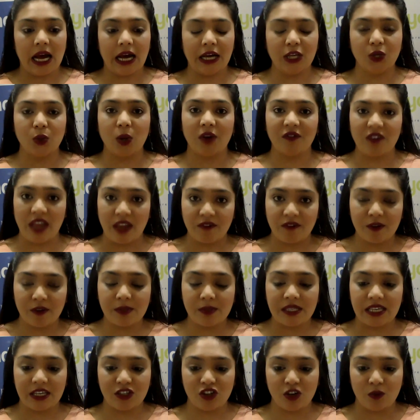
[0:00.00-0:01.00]
You have
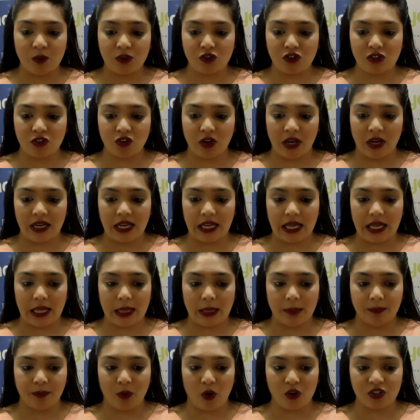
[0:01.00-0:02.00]
FMCG, which is trading in
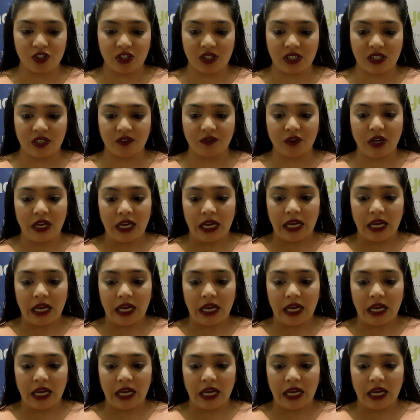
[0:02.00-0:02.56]
the positive.